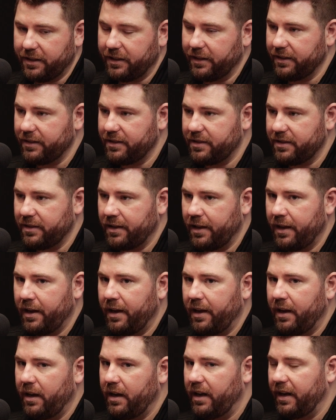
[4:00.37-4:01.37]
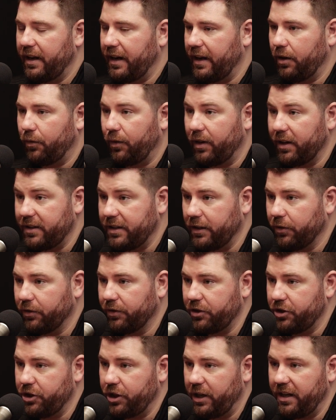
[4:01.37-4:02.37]
this. And I don't want to deal with
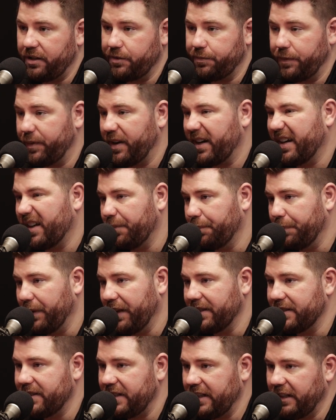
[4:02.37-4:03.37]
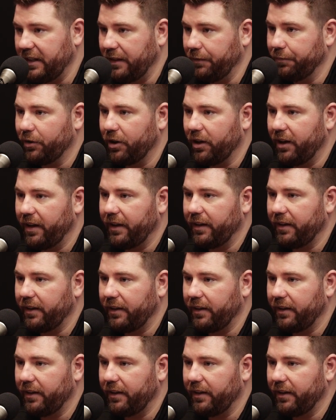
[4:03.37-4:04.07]
the change. Maybe I got a big team, right?